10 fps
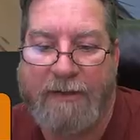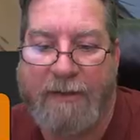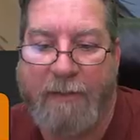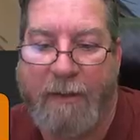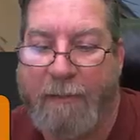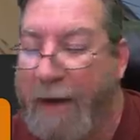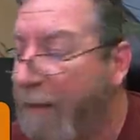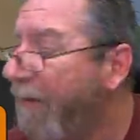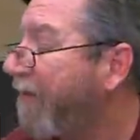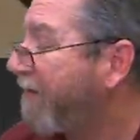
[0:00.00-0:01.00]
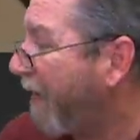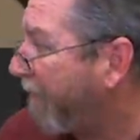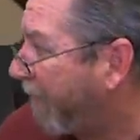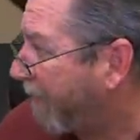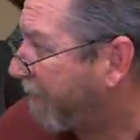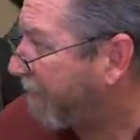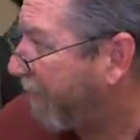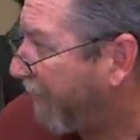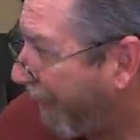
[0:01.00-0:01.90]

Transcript: some mammoth savings